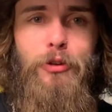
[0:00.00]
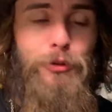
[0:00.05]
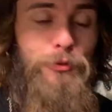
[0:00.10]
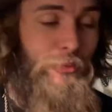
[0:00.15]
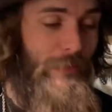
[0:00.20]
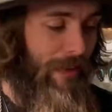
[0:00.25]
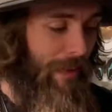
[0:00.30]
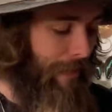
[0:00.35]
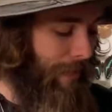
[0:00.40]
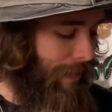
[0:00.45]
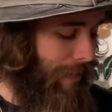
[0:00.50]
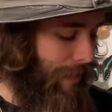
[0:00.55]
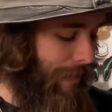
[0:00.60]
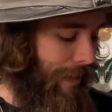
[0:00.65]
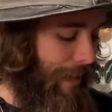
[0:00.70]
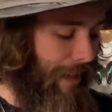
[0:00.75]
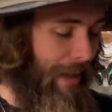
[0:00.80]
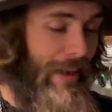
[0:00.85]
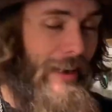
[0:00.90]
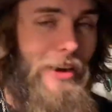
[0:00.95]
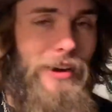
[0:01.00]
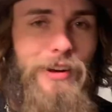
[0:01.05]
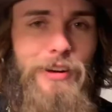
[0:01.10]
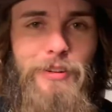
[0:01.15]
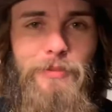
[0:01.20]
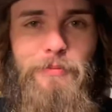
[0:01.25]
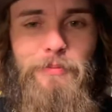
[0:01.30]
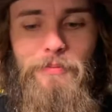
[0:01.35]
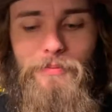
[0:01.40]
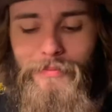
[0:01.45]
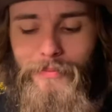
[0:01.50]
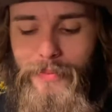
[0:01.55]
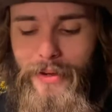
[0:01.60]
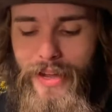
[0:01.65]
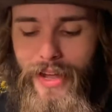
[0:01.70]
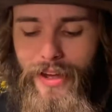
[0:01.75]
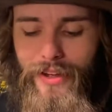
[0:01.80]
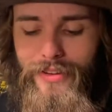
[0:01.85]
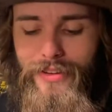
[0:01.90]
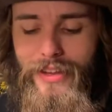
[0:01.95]
But
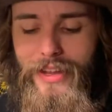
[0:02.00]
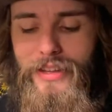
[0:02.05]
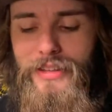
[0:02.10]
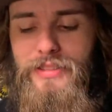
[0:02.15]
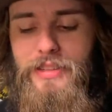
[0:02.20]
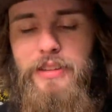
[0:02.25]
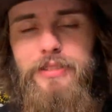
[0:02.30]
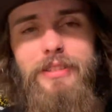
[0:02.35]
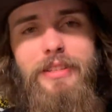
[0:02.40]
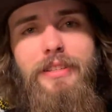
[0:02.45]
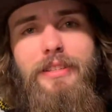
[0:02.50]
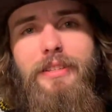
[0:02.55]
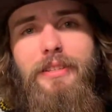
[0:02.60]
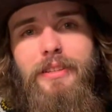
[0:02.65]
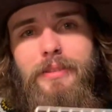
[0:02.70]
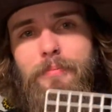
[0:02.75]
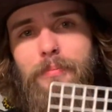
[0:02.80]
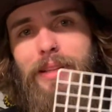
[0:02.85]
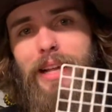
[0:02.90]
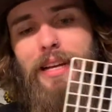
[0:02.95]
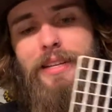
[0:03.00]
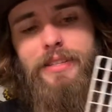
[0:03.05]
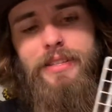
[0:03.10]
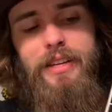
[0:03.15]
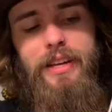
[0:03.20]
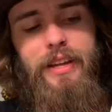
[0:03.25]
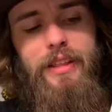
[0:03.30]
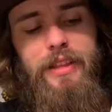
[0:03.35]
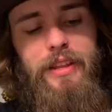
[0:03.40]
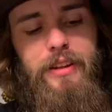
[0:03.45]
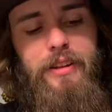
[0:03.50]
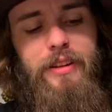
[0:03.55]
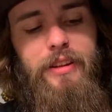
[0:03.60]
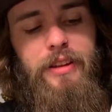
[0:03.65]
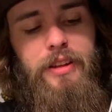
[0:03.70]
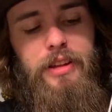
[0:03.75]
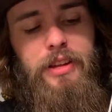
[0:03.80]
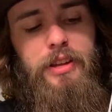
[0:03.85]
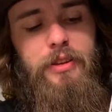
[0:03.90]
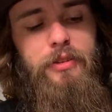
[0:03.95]
yeah, essentially it's just plastic, and then
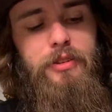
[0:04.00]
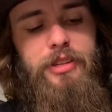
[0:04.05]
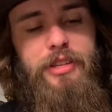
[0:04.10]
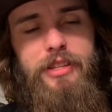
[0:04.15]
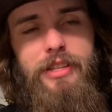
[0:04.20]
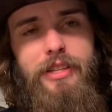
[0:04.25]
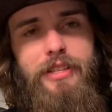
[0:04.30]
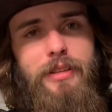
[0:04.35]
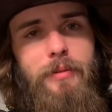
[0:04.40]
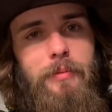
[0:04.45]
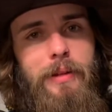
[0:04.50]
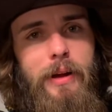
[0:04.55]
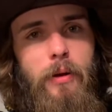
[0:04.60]
you would just get some like